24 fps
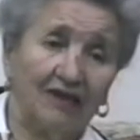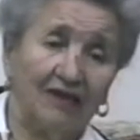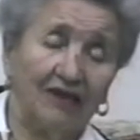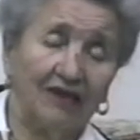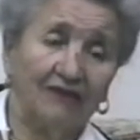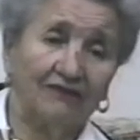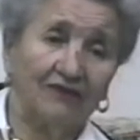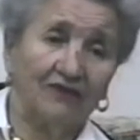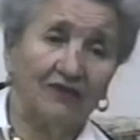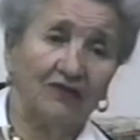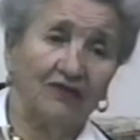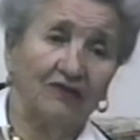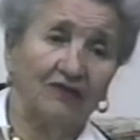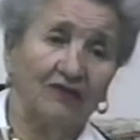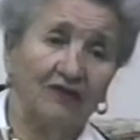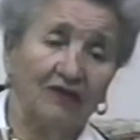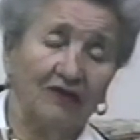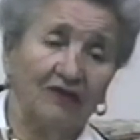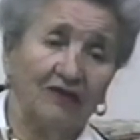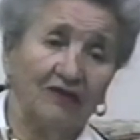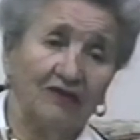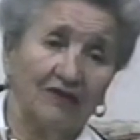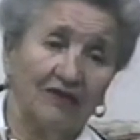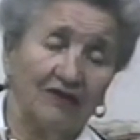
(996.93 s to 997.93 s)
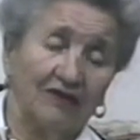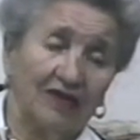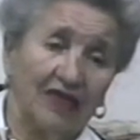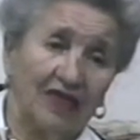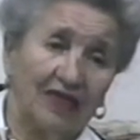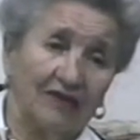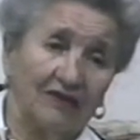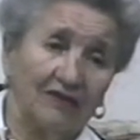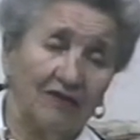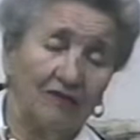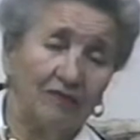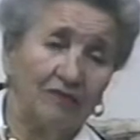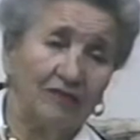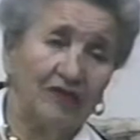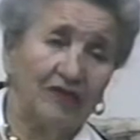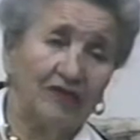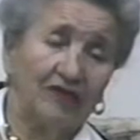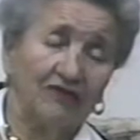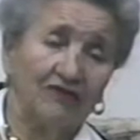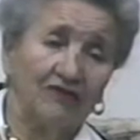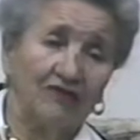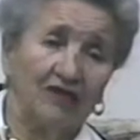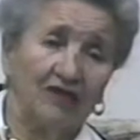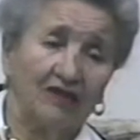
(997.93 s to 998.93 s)
he left her the title
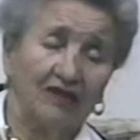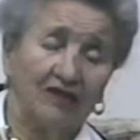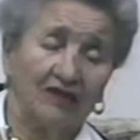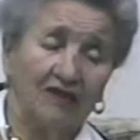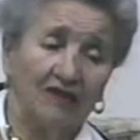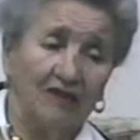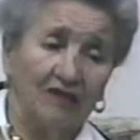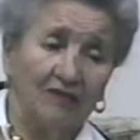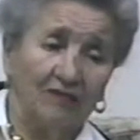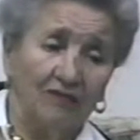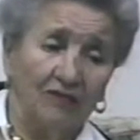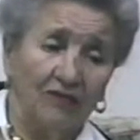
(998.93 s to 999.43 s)
because the,